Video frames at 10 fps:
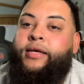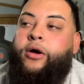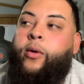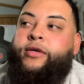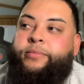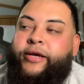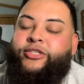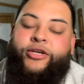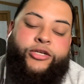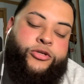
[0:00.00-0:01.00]
Always make
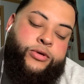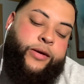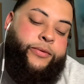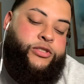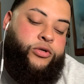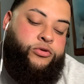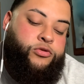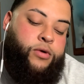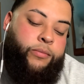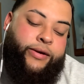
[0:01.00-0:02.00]
sure you do keep your circle
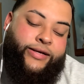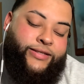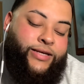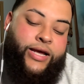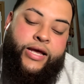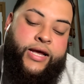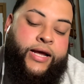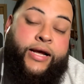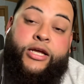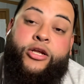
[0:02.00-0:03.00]
small, because
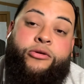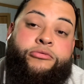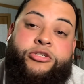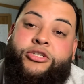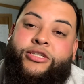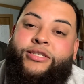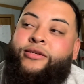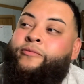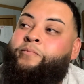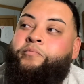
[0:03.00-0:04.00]
you don't just,
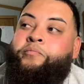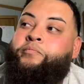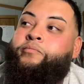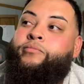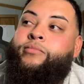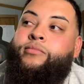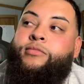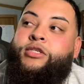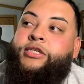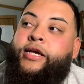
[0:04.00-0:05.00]

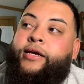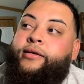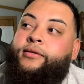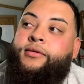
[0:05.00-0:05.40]
shit,